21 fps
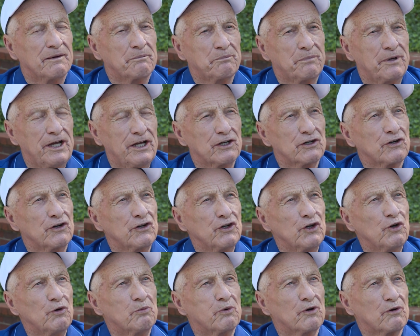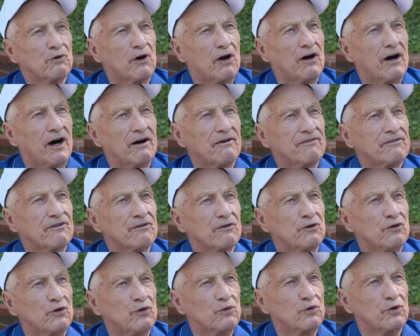Peter Uberoff,
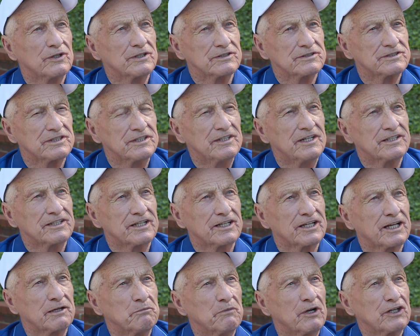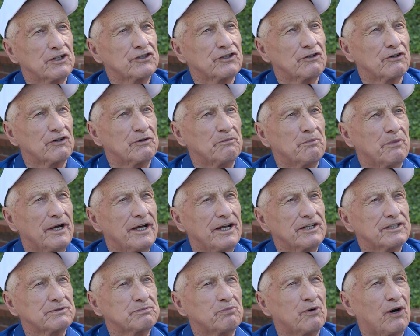who was the commissioner of
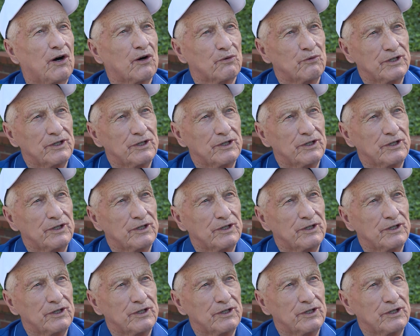baseball,